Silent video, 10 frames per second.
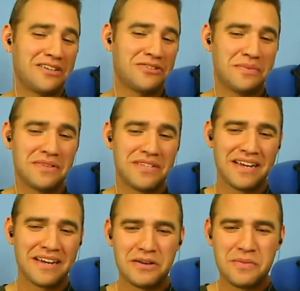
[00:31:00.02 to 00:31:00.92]
country in
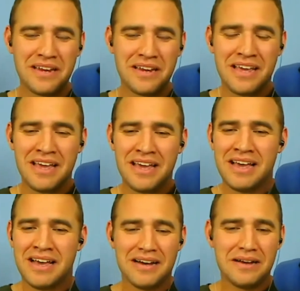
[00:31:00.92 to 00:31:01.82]
particular. But
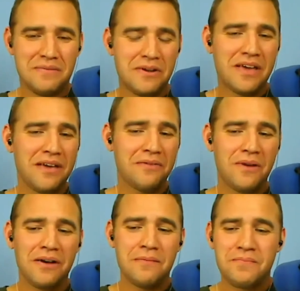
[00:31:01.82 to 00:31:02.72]
um, yes. okay,
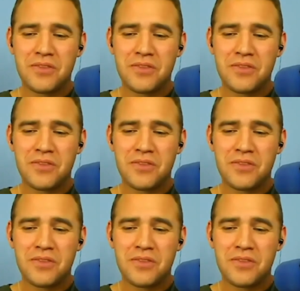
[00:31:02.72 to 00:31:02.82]
well,